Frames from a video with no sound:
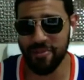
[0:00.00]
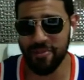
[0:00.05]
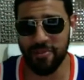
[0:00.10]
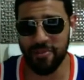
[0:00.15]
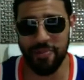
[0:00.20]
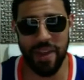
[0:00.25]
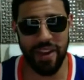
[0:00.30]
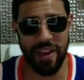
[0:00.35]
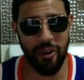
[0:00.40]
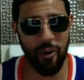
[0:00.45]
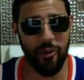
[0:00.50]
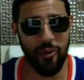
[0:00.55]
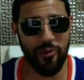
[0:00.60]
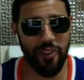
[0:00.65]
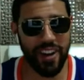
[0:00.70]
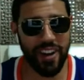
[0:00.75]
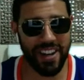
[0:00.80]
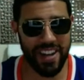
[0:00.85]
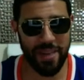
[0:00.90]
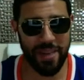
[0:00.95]
We made a whole
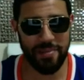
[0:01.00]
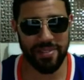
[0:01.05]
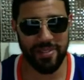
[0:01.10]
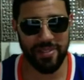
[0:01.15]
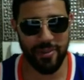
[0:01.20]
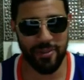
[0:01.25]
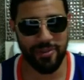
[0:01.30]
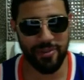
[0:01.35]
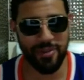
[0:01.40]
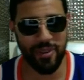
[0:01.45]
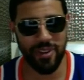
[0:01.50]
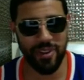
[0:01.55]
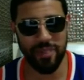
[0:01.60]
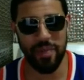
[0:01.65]
fucking episode talking